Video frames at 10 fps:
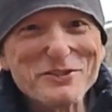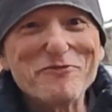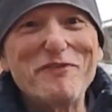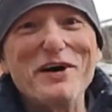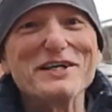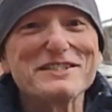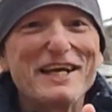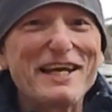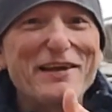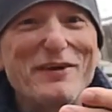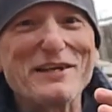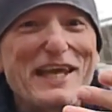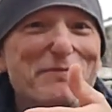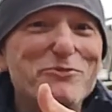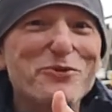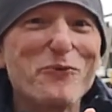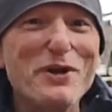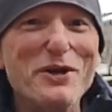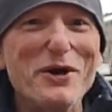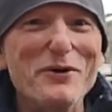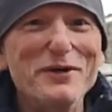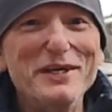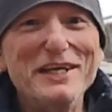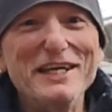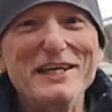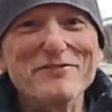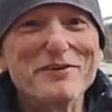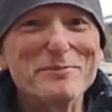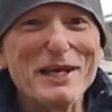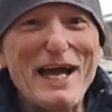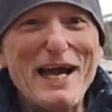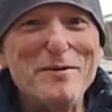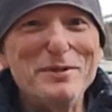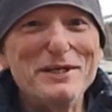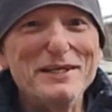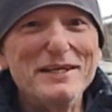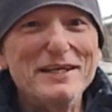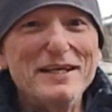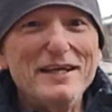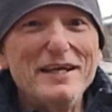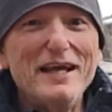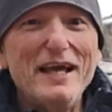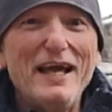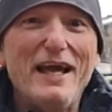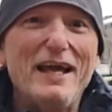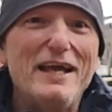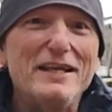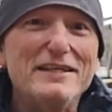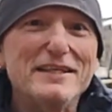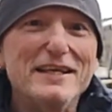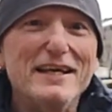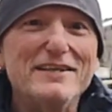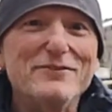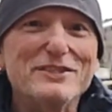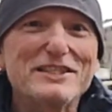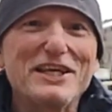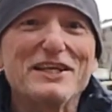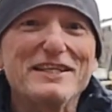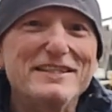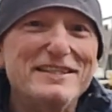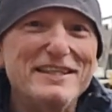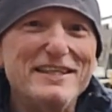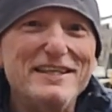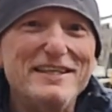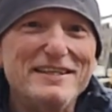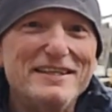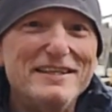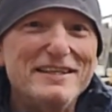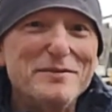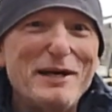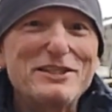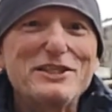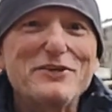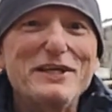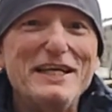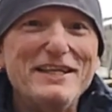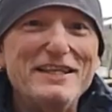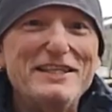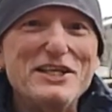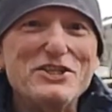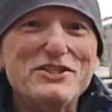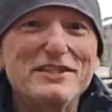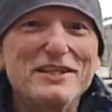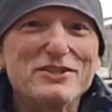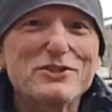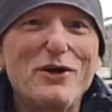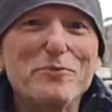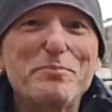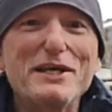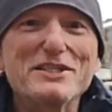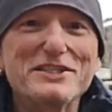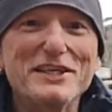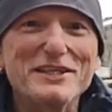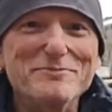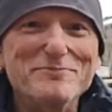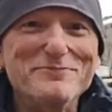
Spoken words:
fungus that came through the window from a lab, and it was killing the bacteria in the dish. It's called penicillin.